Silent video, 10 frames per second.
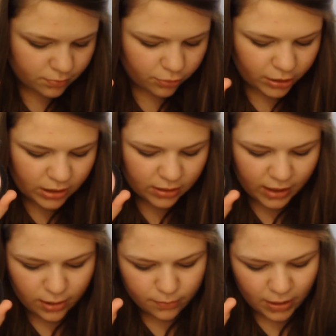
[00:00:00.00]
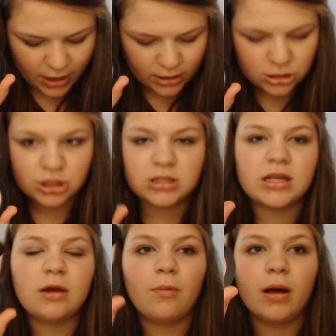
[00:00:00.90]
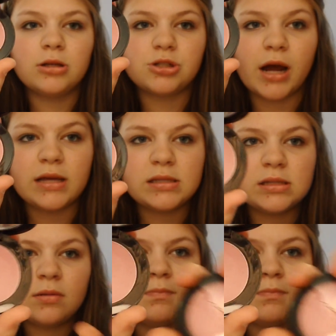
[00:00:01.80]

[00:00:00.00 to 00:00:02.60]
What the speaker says: pretty light pink, just like Well Dressed.